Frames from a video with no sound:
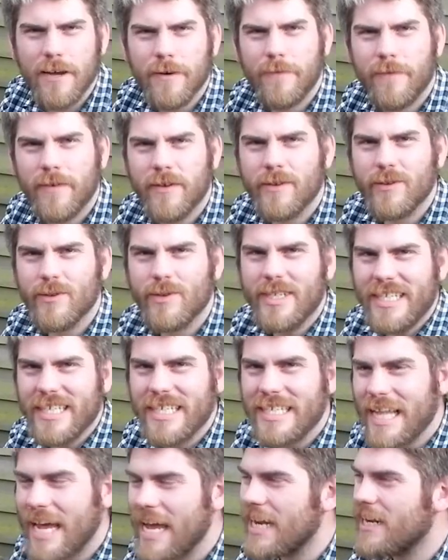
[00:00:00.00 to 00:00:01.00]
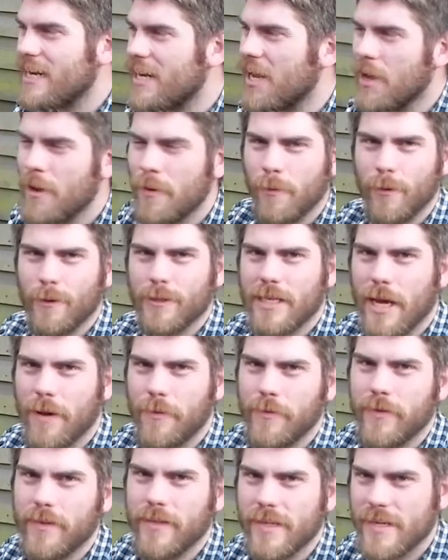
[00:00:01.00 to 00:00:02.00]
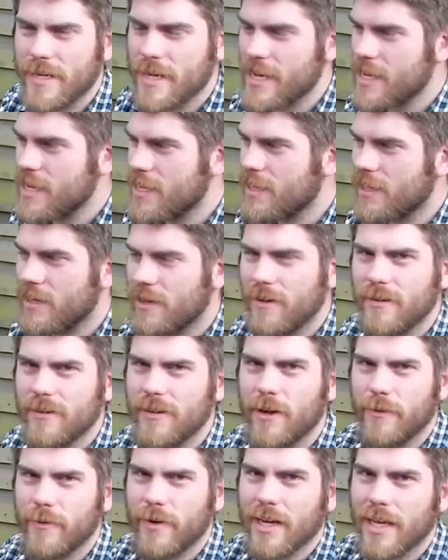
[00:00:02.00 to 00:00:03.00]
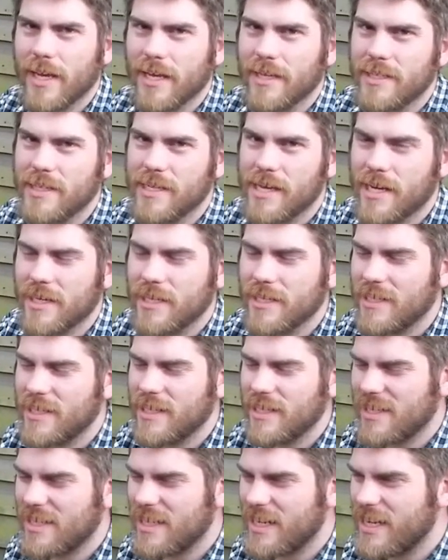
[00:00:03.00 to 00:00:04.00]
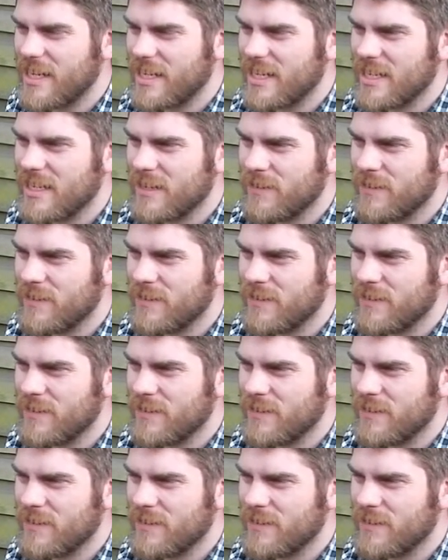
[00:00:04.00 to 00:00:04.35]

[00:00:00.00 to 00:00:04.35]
enough for you to understand what's happened today. I'll know when I get to the editing stage.